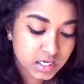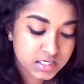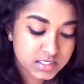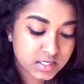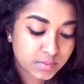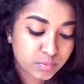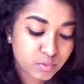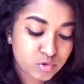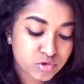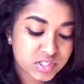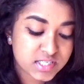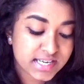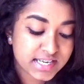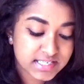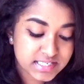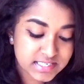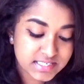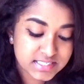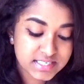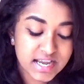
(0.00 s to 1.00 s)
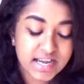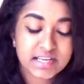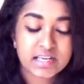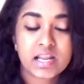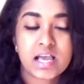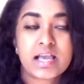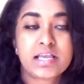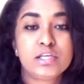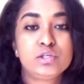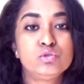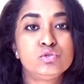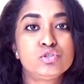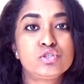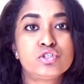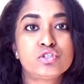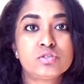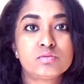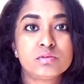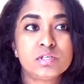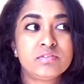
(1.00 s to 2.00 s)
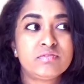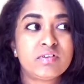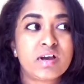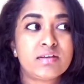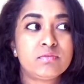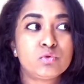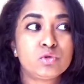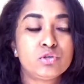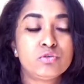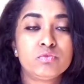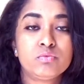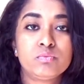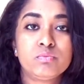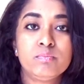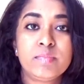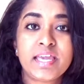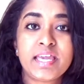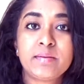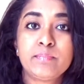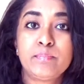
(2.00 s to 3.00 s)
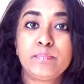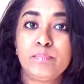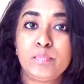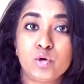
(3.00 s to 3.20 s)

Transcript: Suppose InDesign I use if I want to make